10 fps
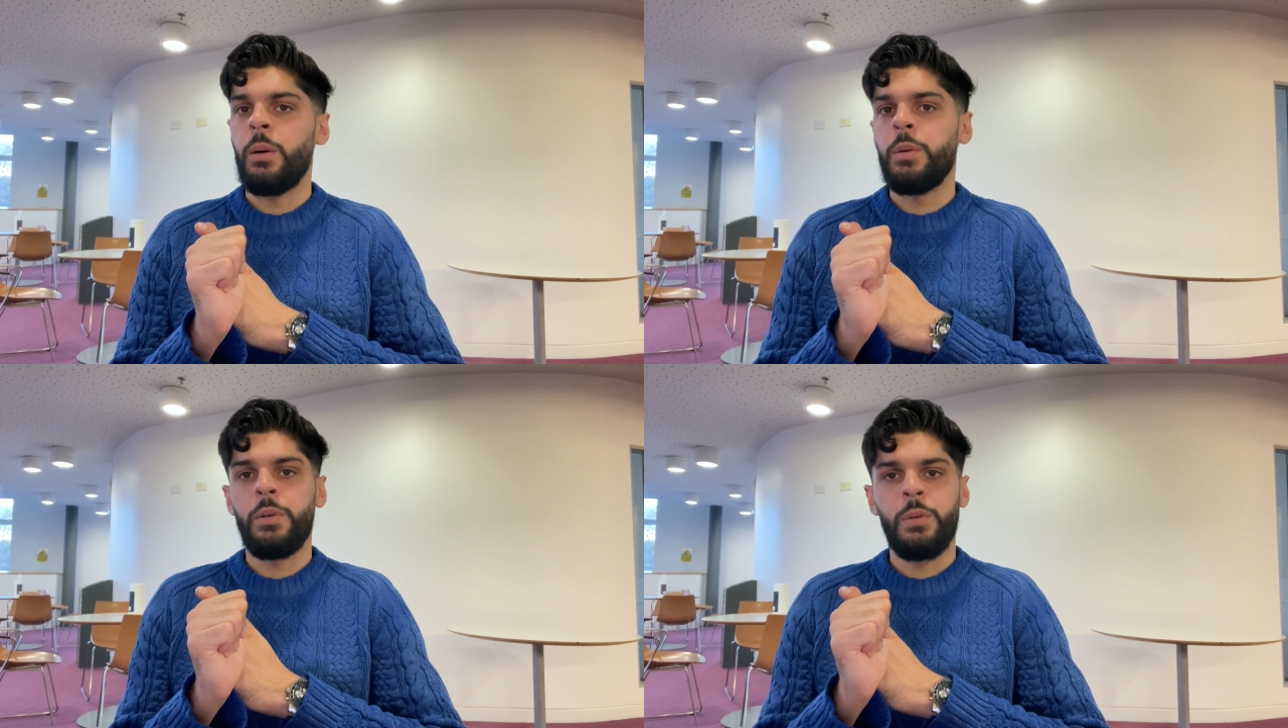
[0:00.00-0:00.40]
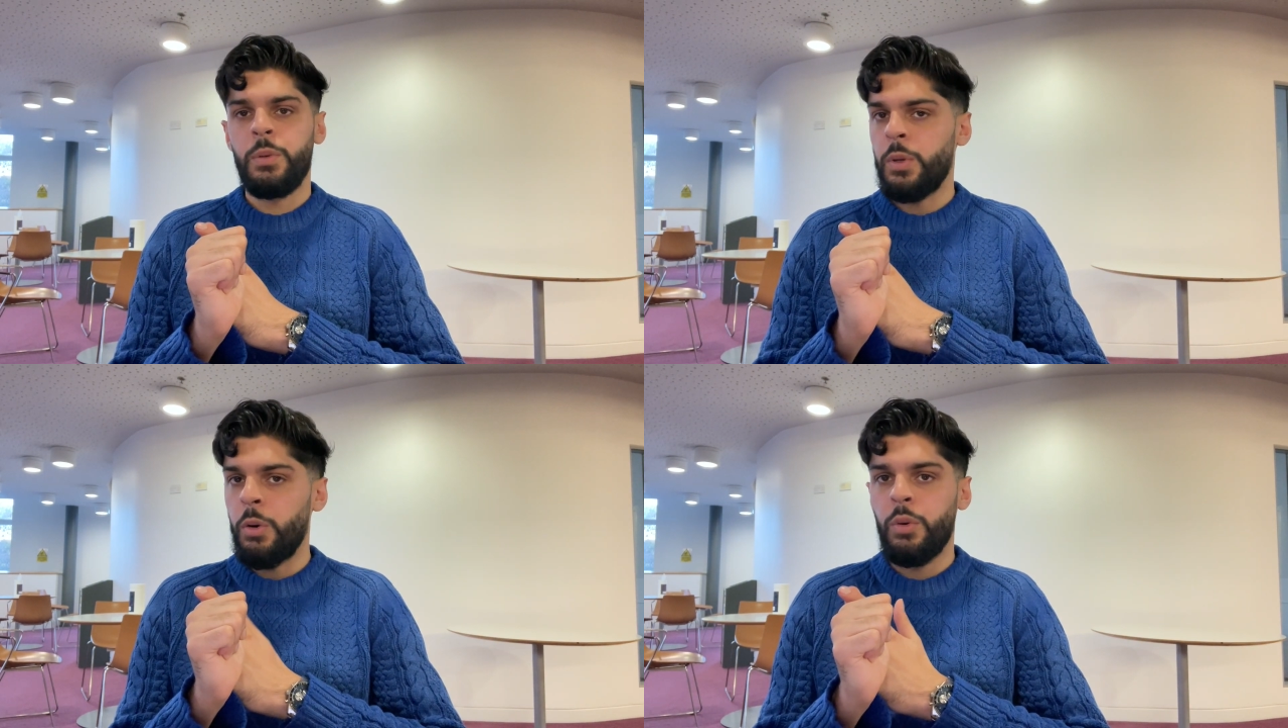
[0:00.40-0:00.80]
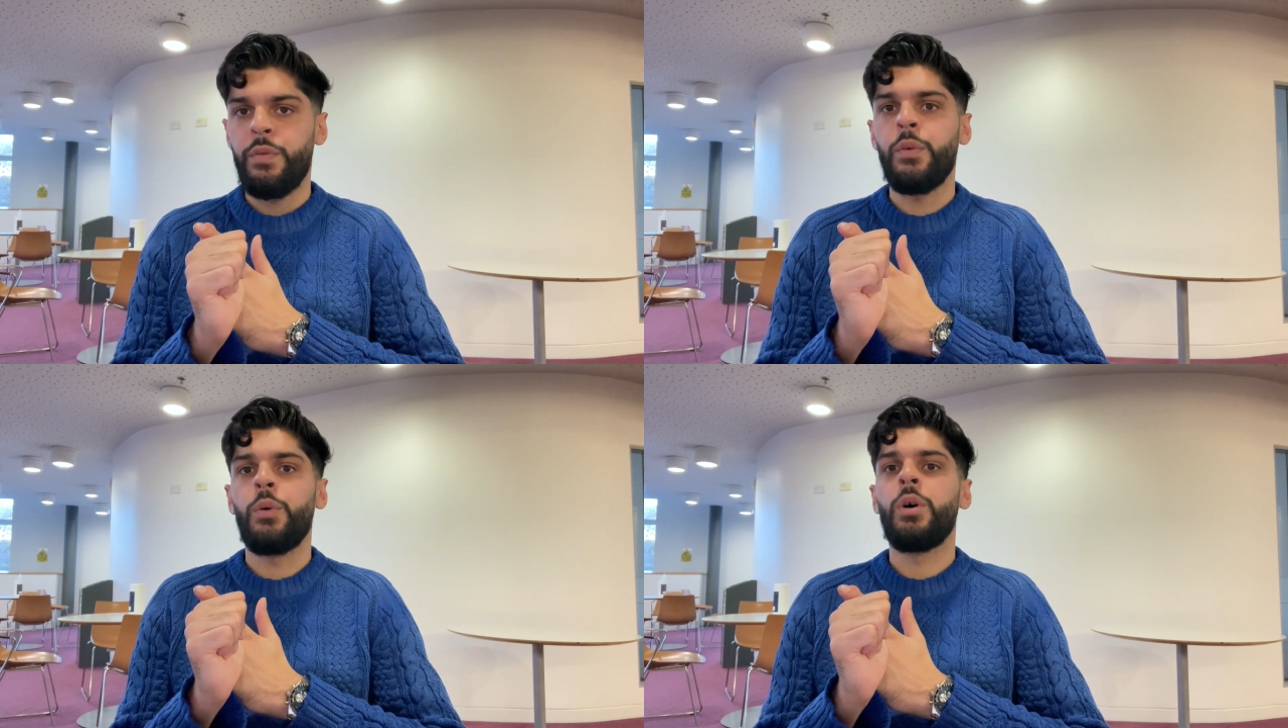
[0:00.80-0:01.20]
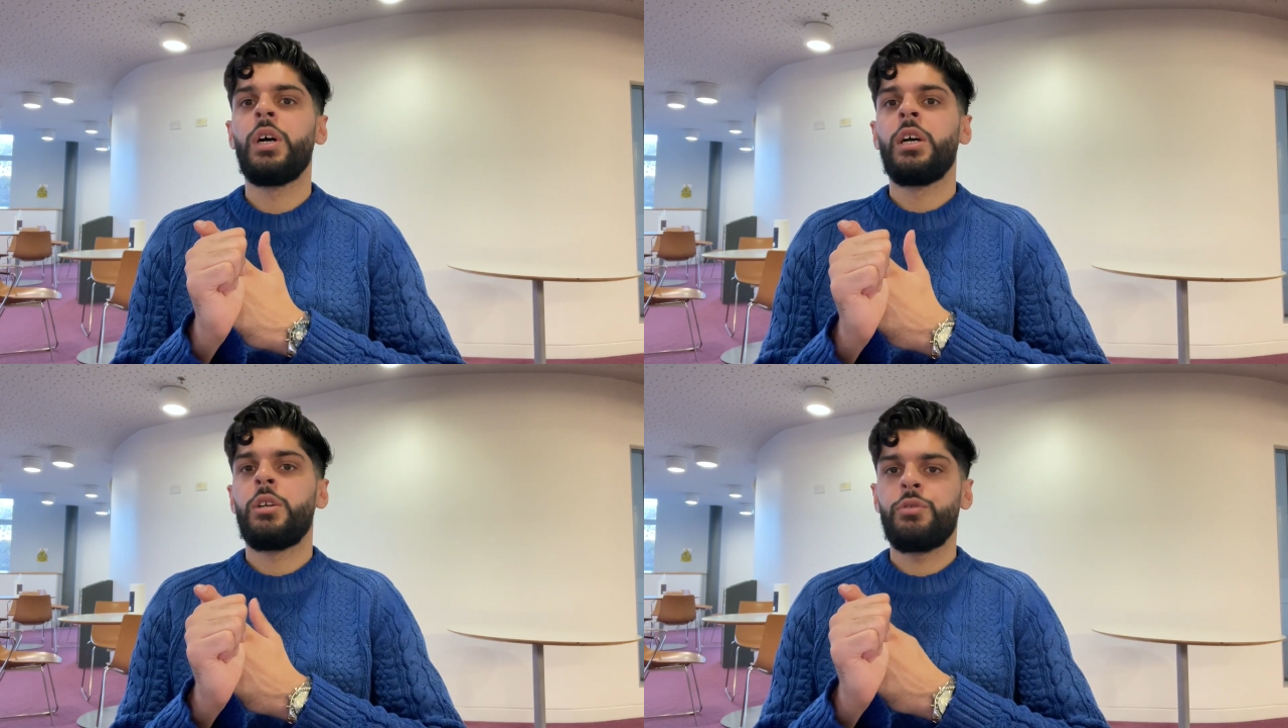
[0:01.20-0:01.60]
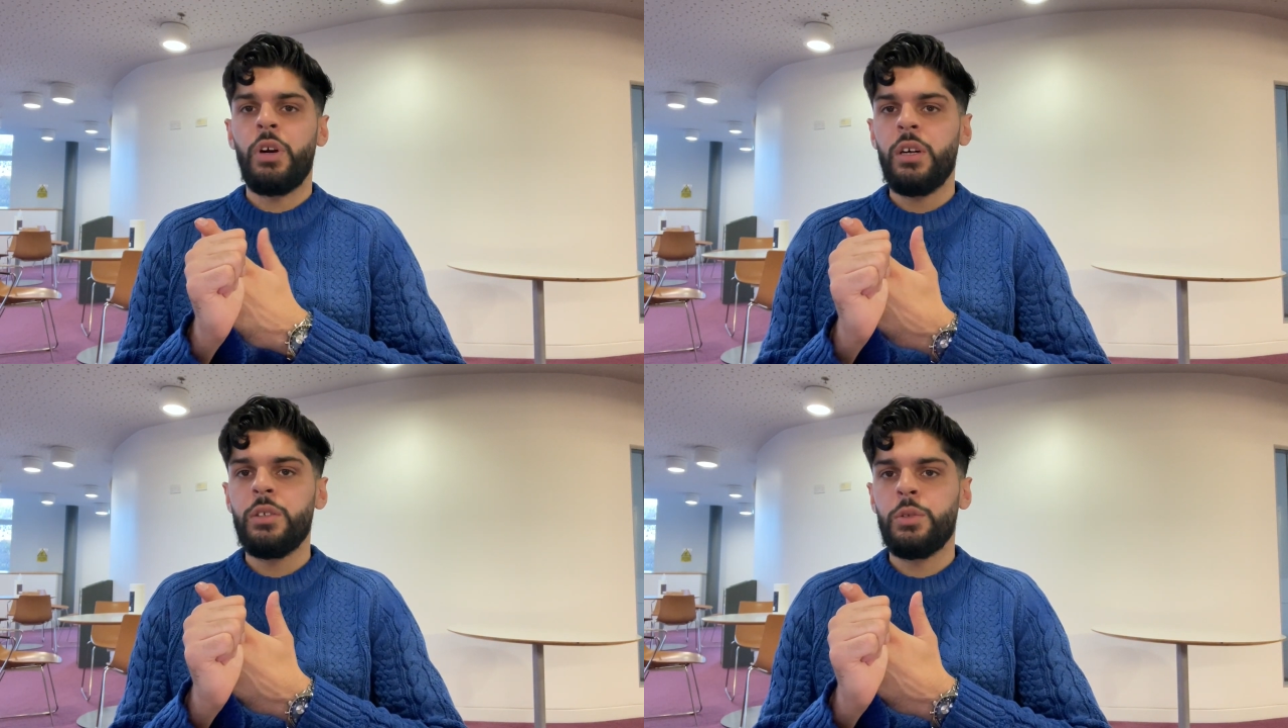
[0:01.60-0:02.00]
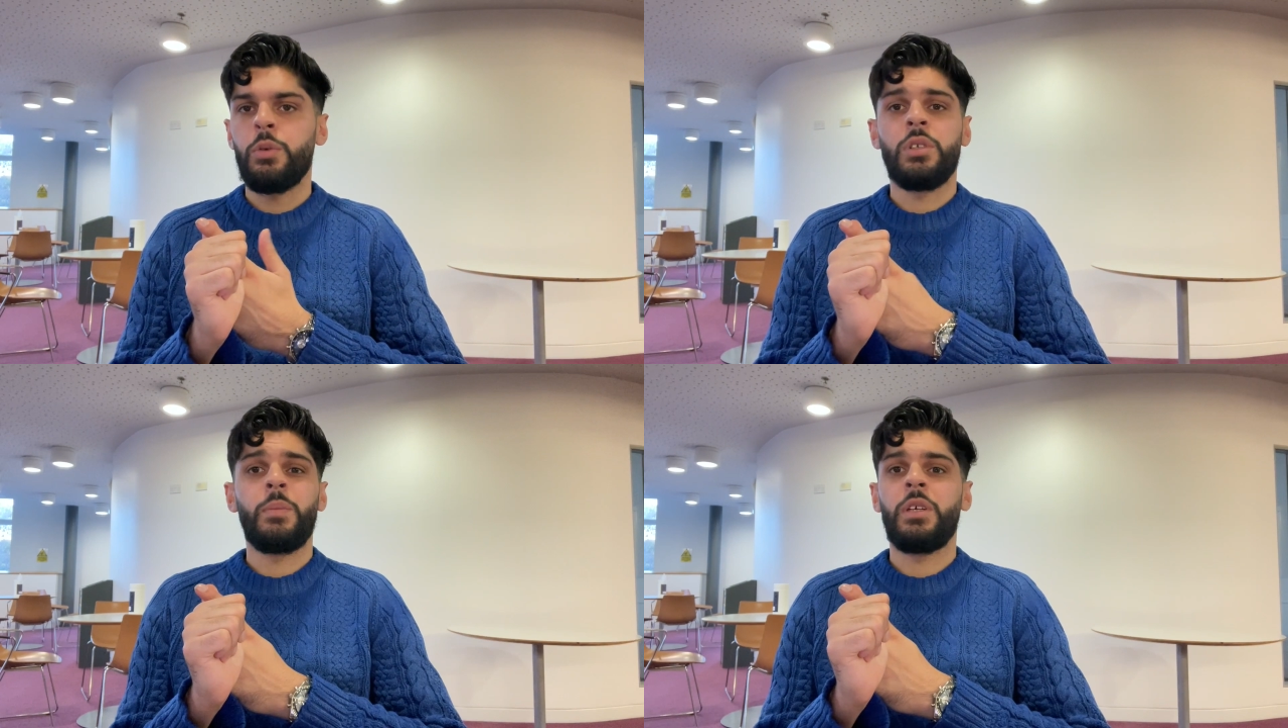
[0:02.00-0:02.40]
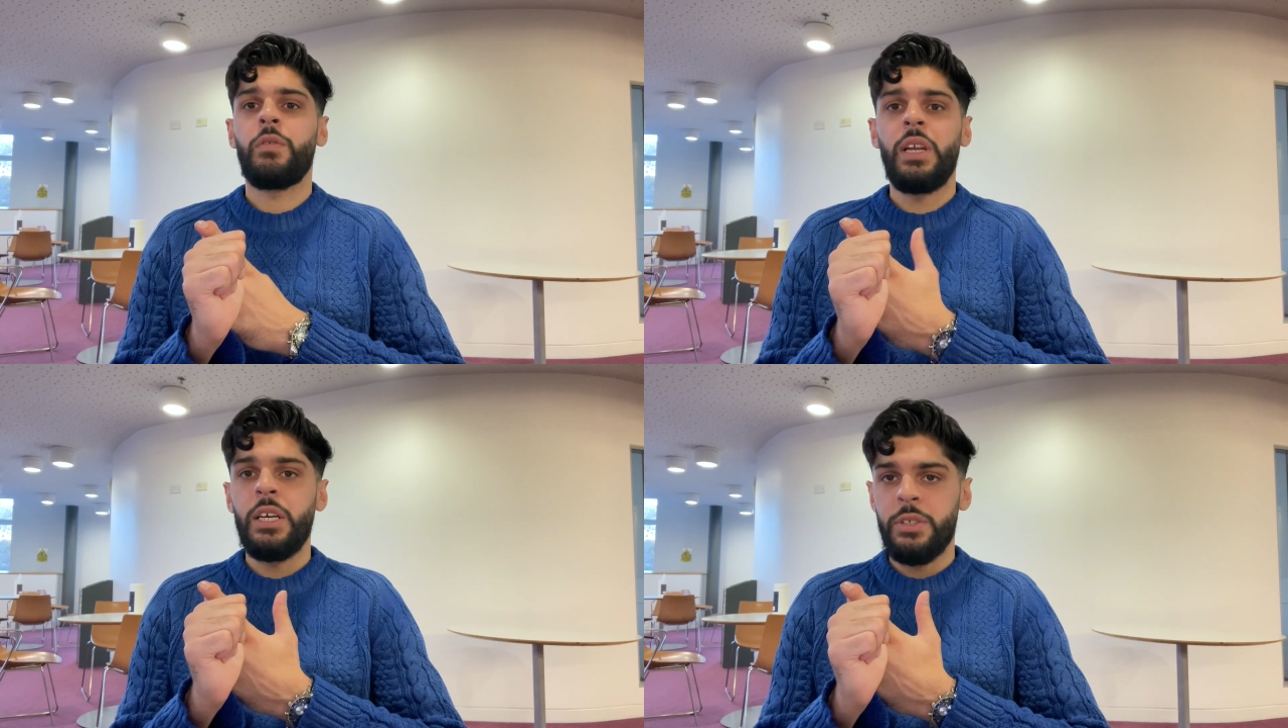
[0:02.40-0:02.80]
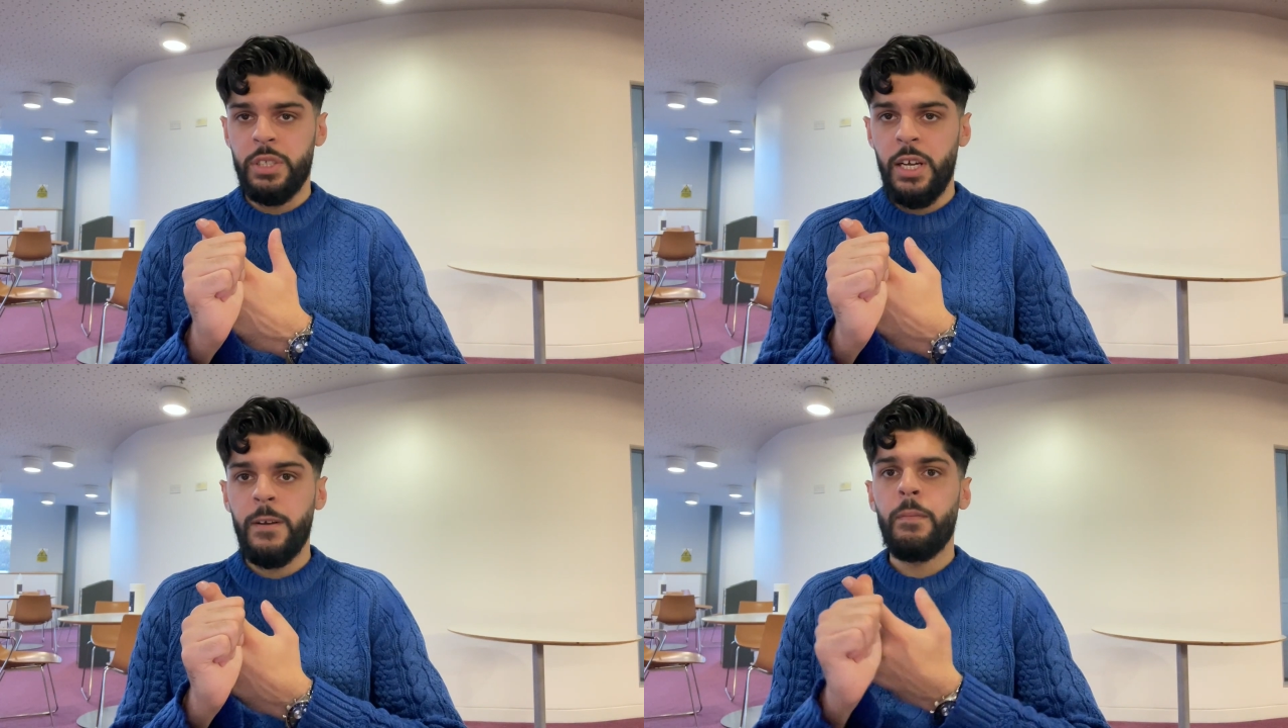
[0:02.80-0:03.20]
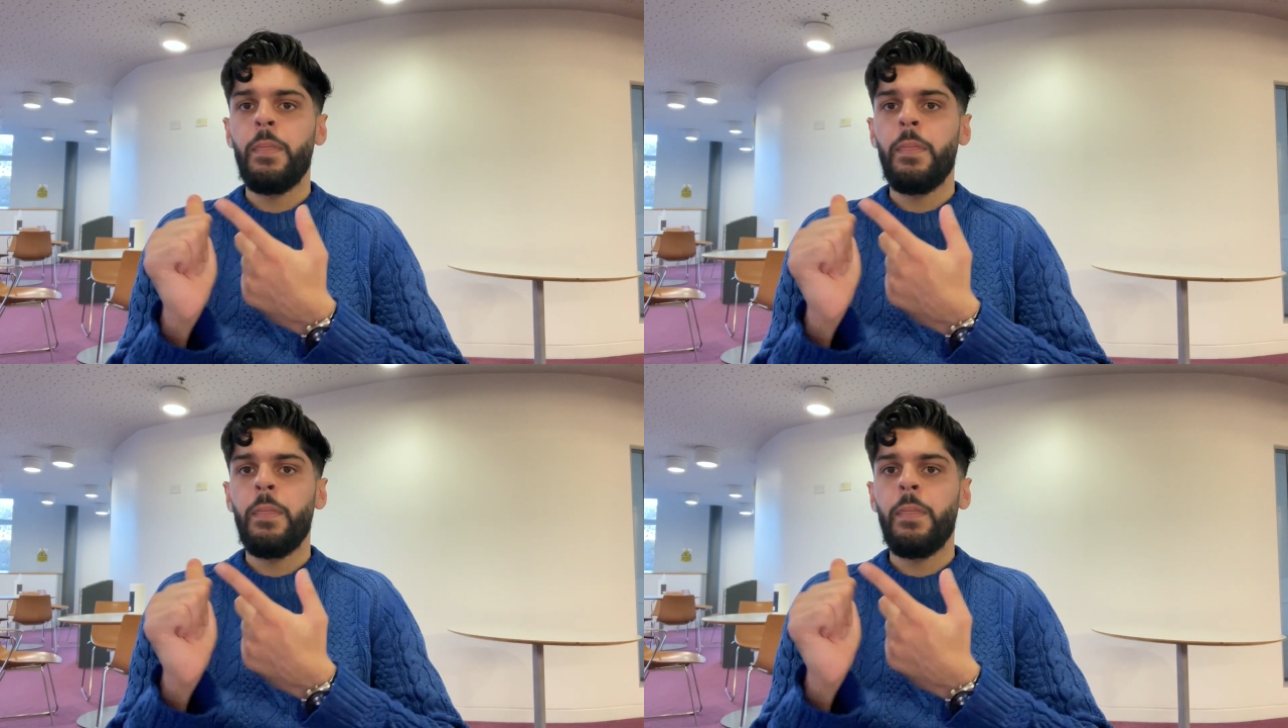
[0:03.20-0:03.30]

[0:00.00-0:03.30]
known for drugs or something related to that.